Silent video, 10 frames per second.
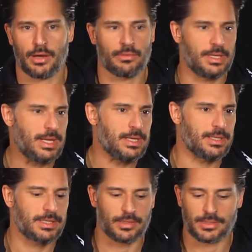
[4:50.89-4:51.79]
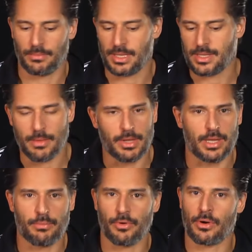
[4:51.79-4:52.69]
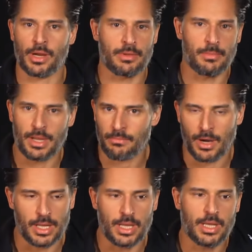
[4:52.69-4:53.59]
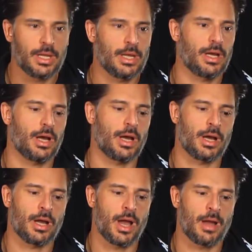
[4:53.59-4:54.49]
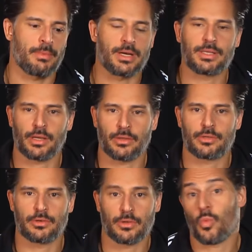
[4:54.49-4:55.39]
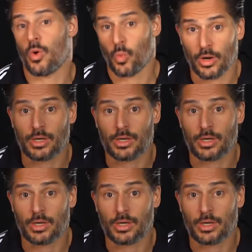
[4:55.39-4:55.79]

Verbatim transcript: I don't need to sell some gimmicky program to make money. Uh, I'm here to tell the truth and what